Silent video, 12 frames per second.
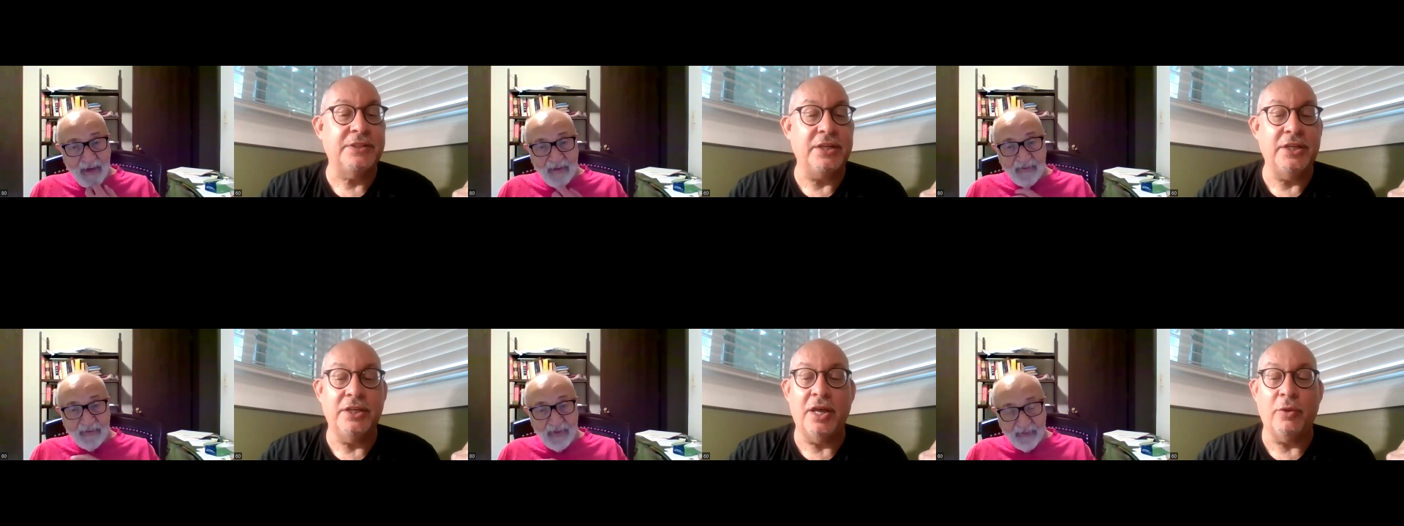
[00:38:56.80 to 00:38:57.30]
Speaker 1: I'll
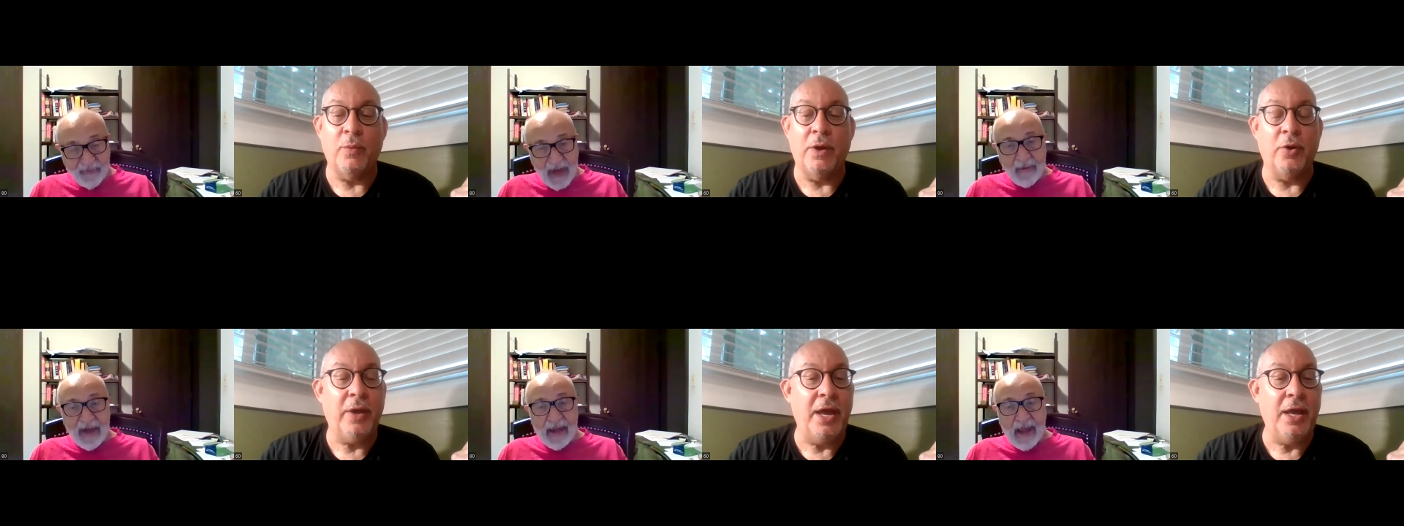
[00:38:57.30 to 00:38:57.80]
send you
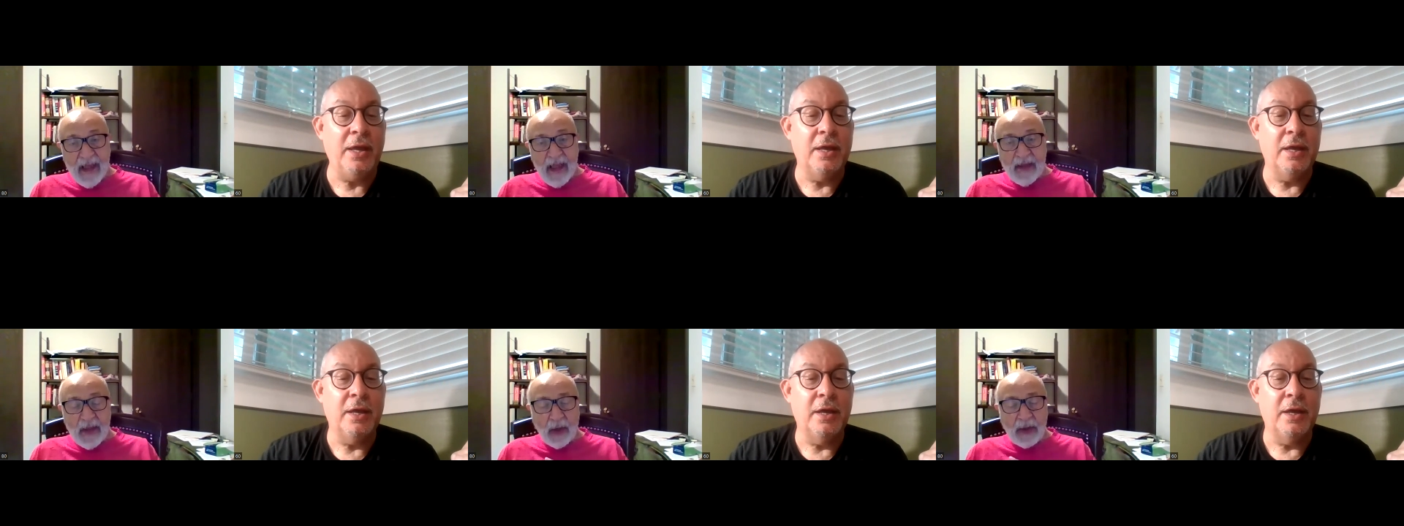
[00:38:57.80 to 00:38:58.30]
another Five one, minutes. okay?
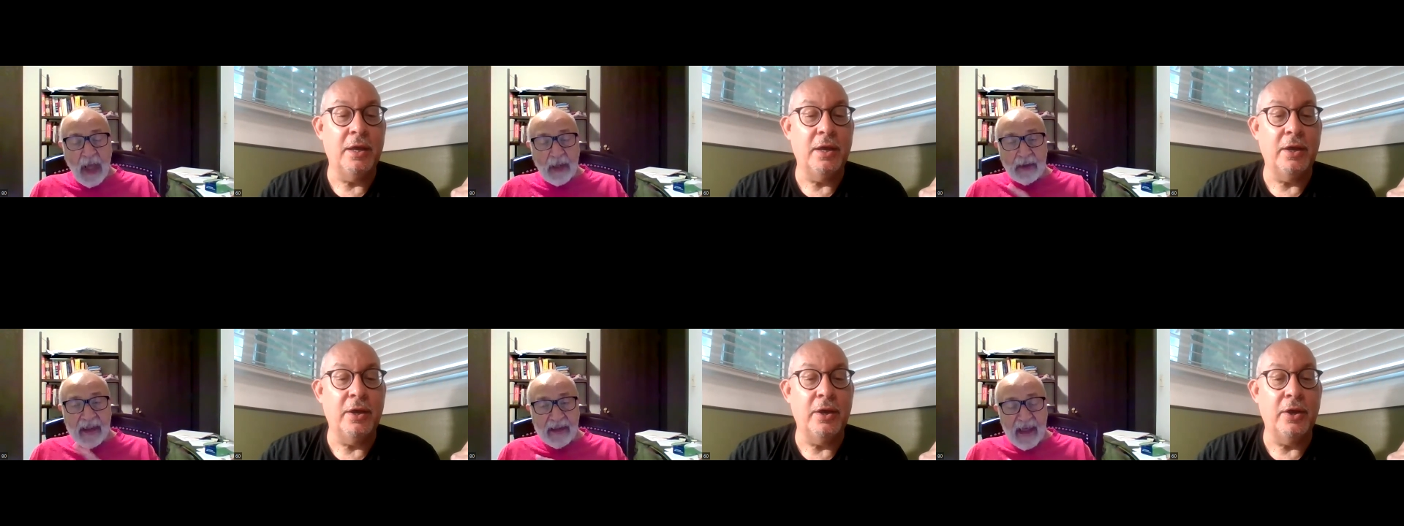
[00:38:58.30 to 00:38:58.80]
Speaker 2: Yo,
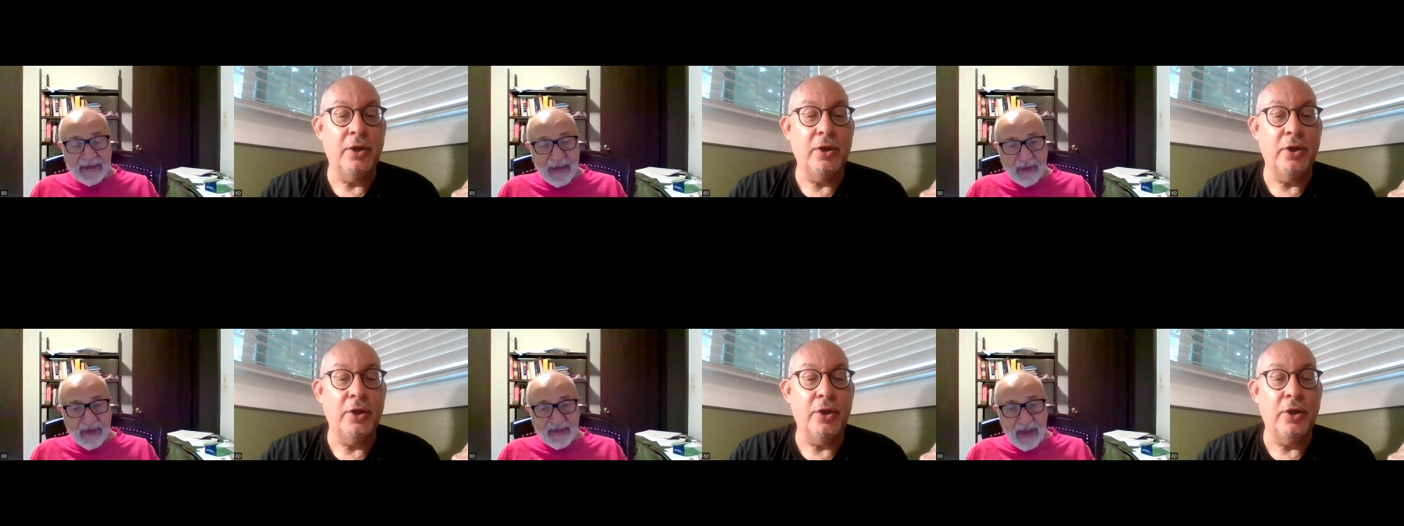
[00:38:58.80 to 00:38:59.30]
I- Can I
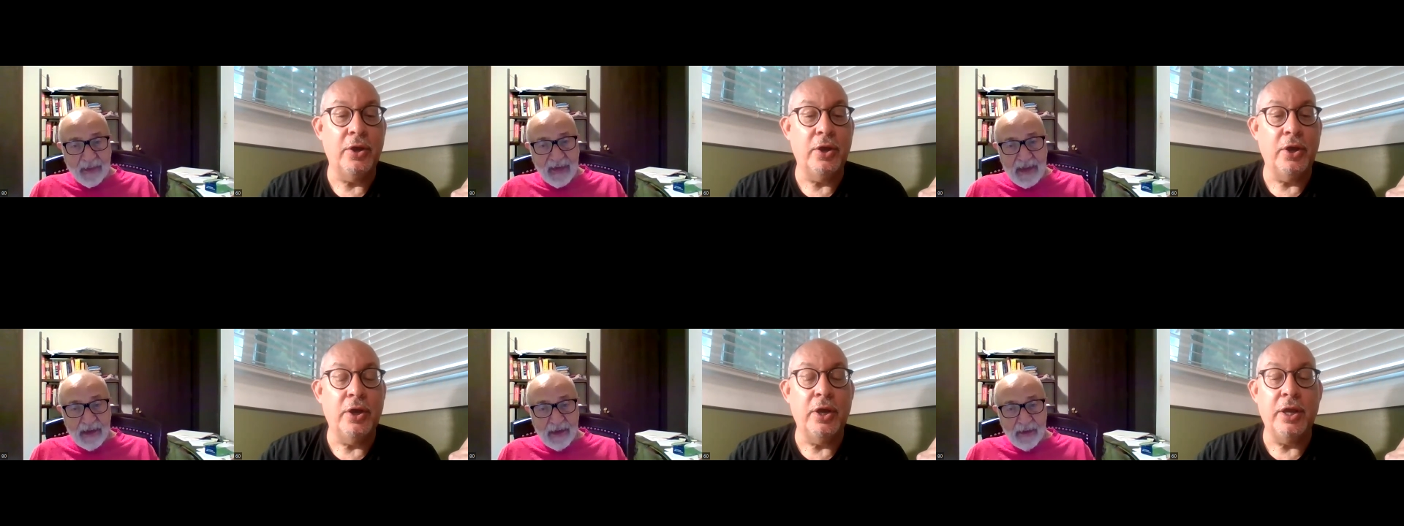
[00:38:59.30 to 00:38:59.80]
tell you
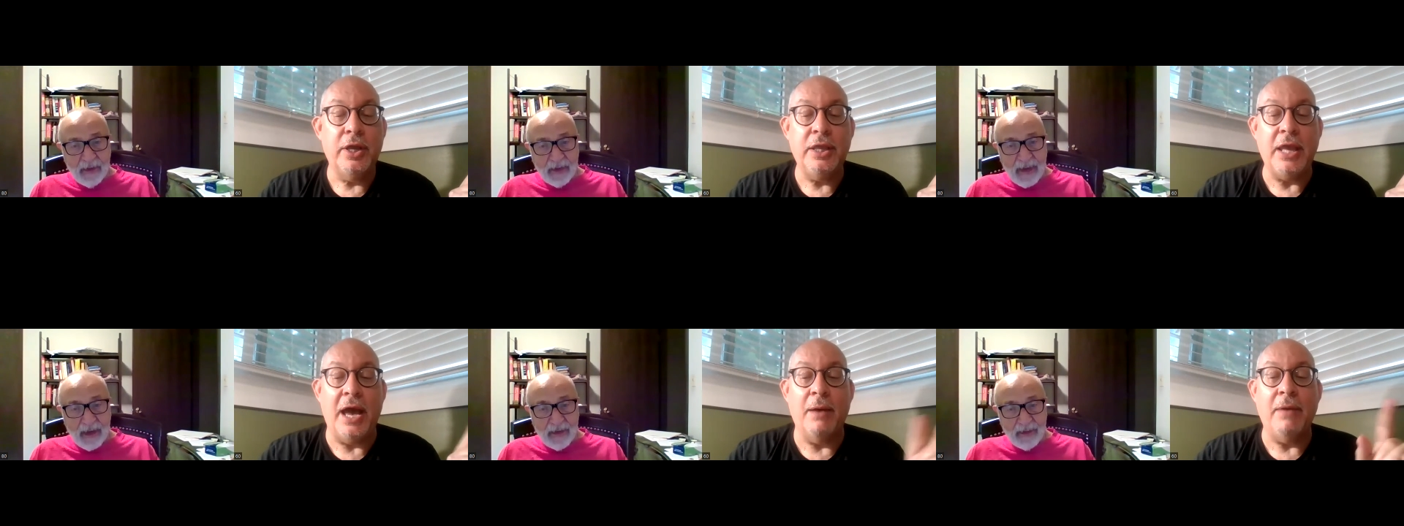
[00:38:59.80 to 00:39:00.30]
something?
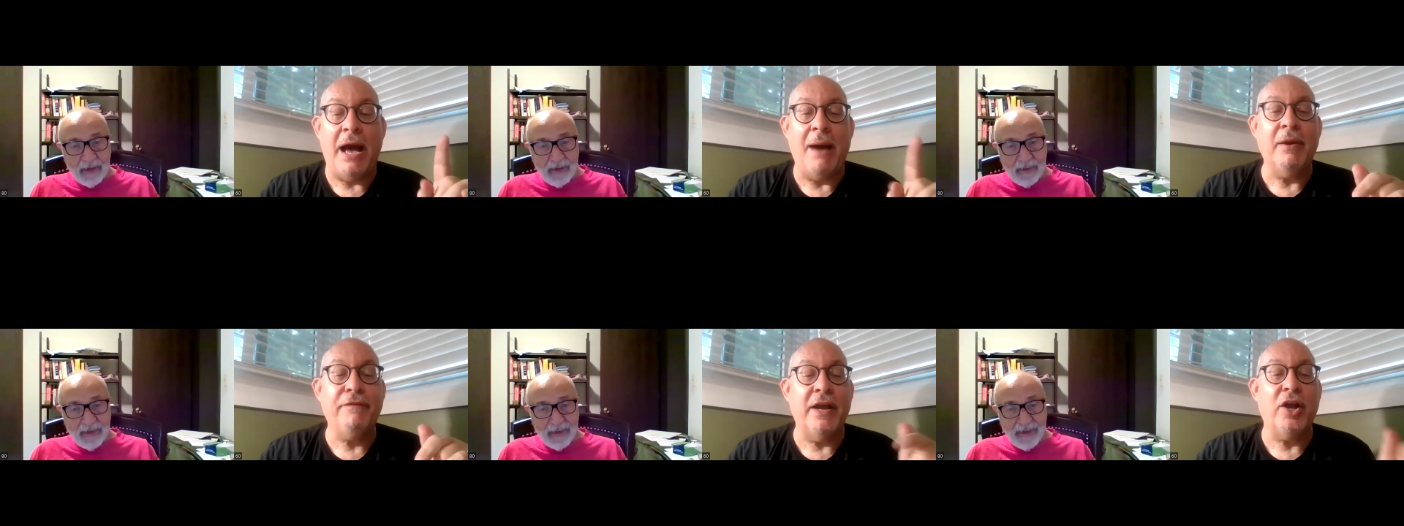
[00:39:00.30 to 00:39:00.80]
Speaker 1: Yeah.
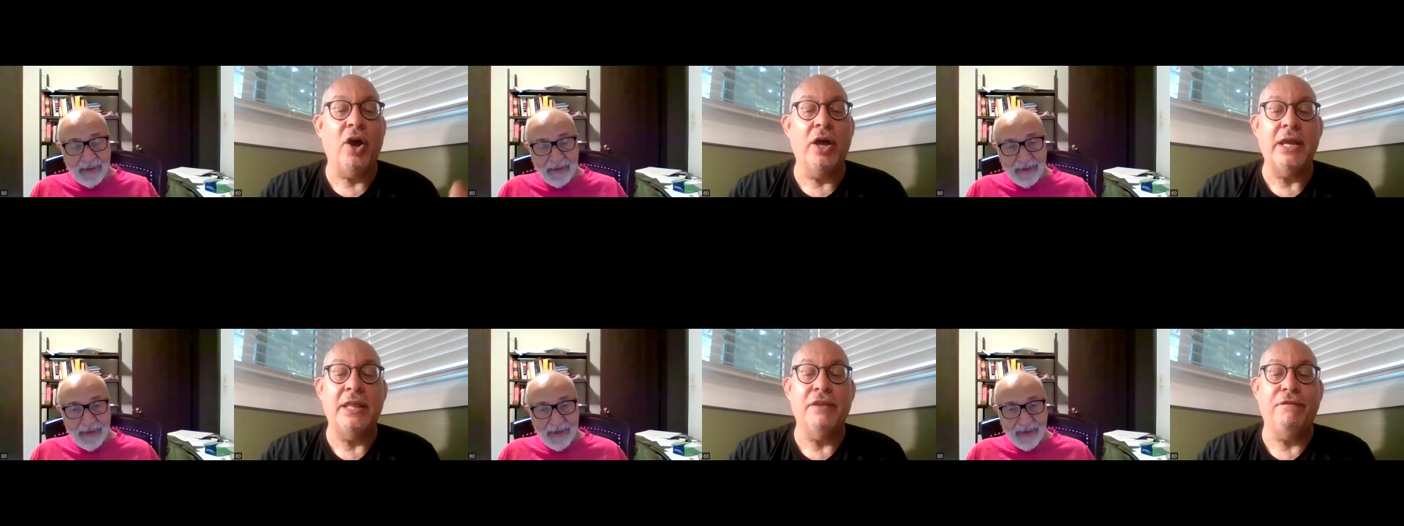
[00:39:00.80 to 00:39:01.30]
How about if I
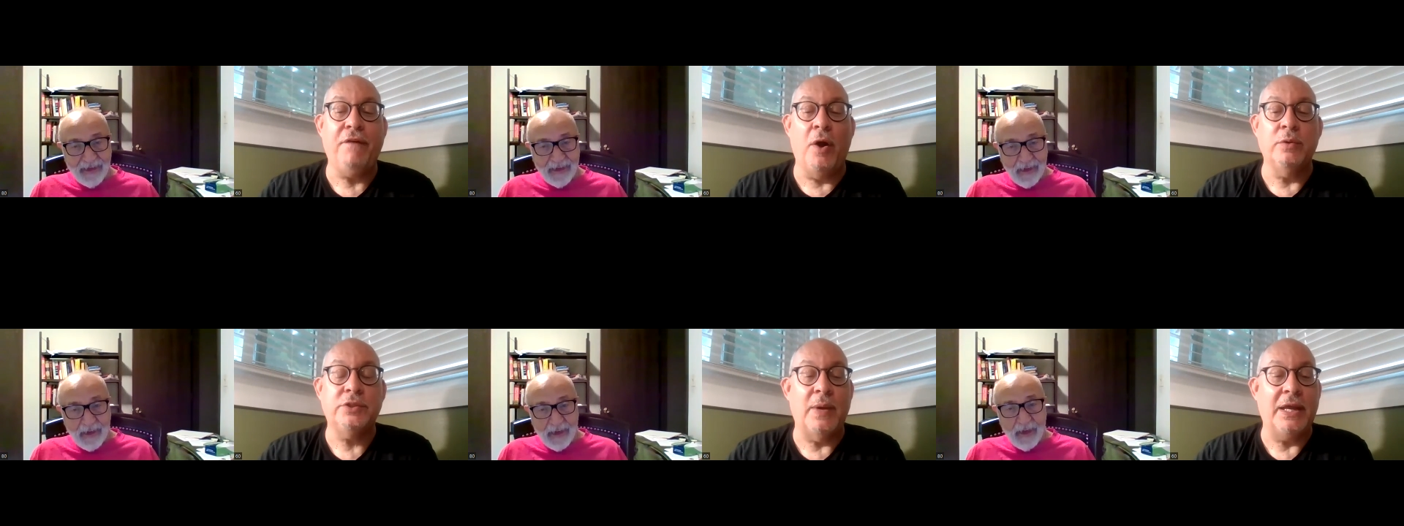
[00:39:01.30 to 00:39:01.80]
call you on the
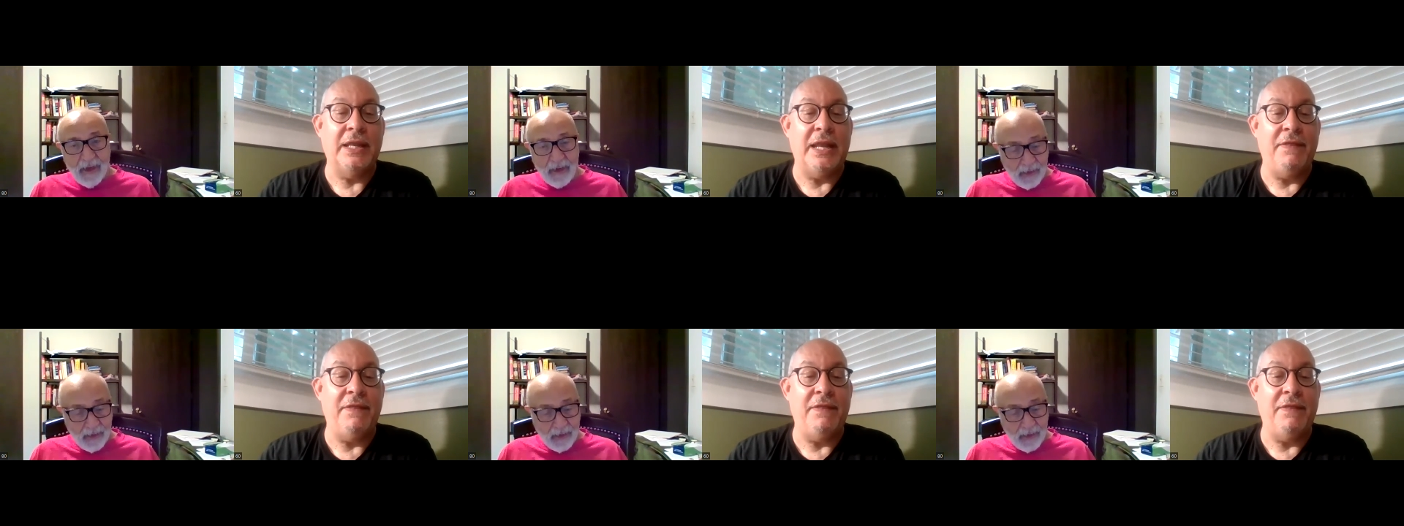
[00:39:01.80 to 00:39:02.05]
phone so I